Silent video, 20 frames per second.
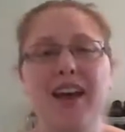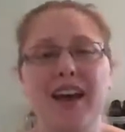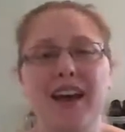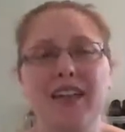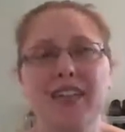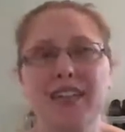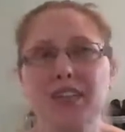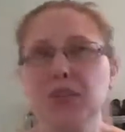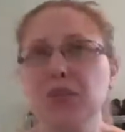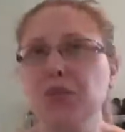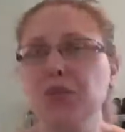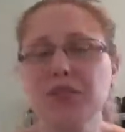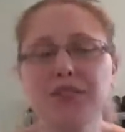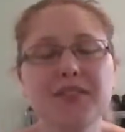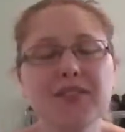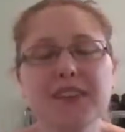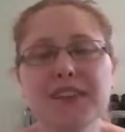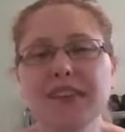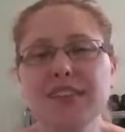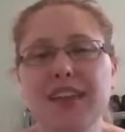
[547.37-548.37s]
And so all of
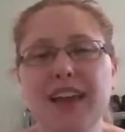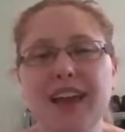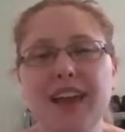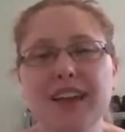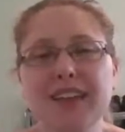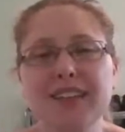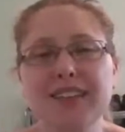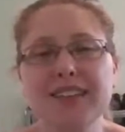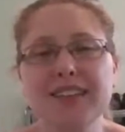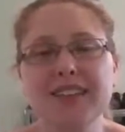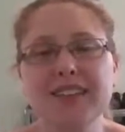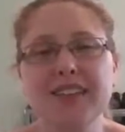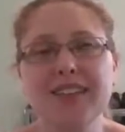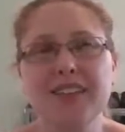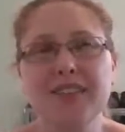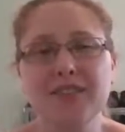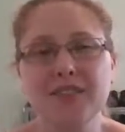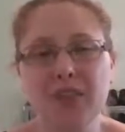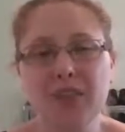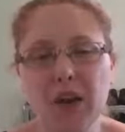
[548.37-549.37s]
this sounds
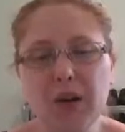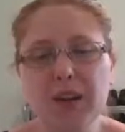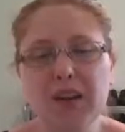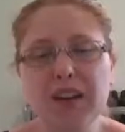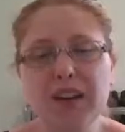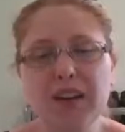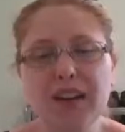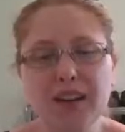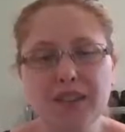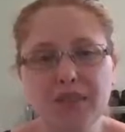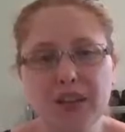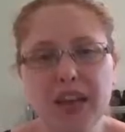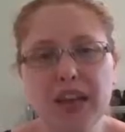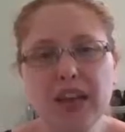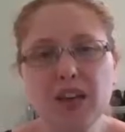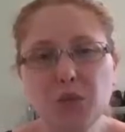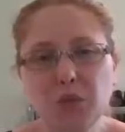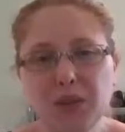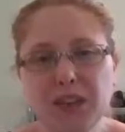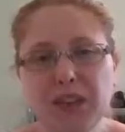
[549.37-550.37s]
very kind of
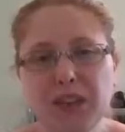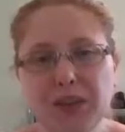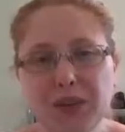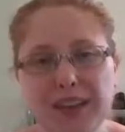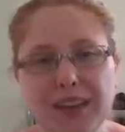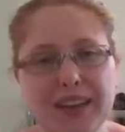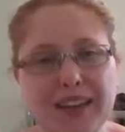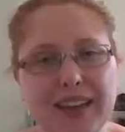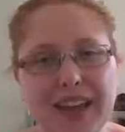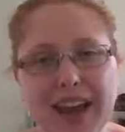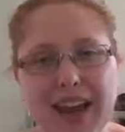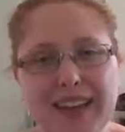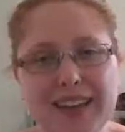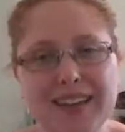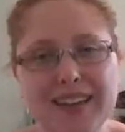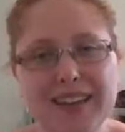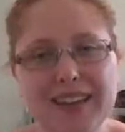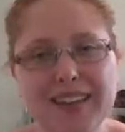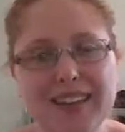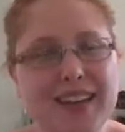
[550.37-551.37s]
inward looking,
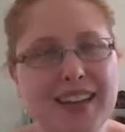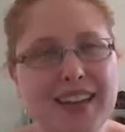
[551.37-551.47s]
and